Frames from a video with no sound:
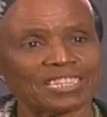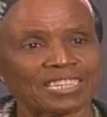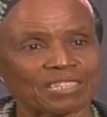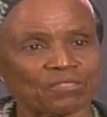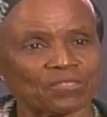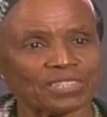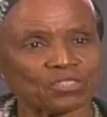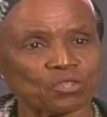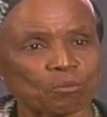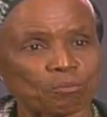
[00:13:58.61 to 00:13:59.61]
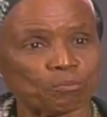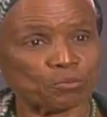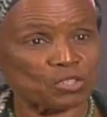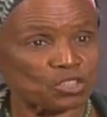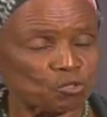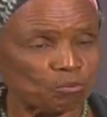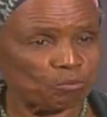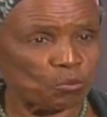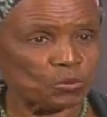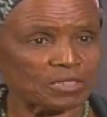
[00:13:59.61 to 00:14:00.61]
It affects your sexual
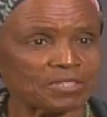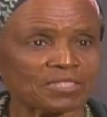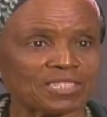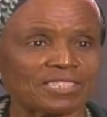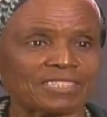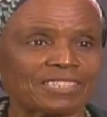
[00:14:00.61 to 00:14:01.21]
potency.